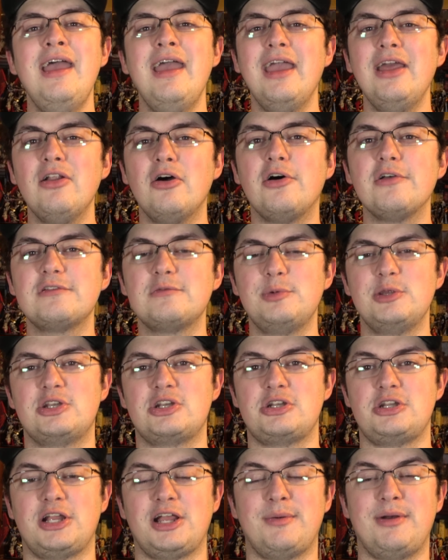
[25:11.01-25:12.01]
And also be
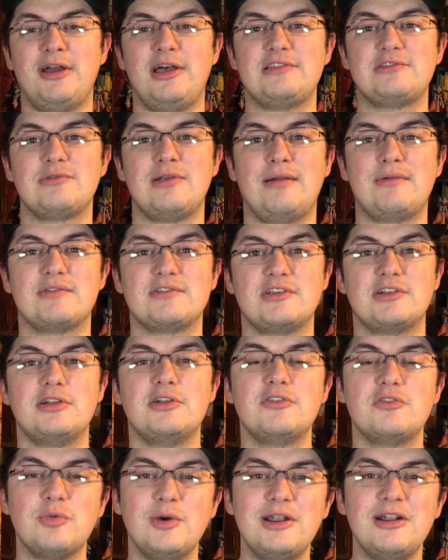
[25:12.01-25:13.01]
sure to check out my awesome graphic designer
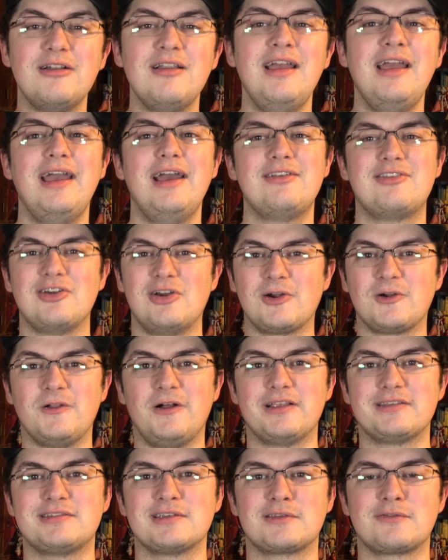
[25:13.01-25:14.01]
on Twitter at
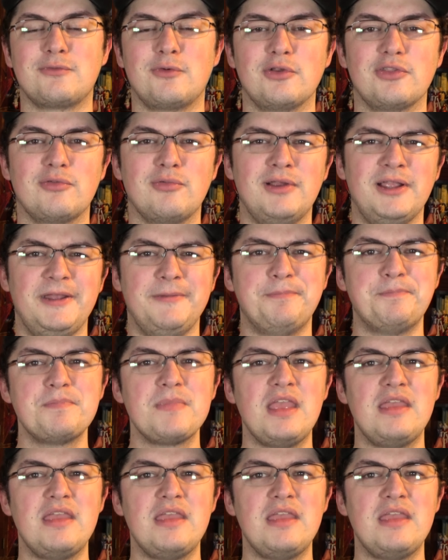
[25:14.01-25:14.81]
darkclaw643.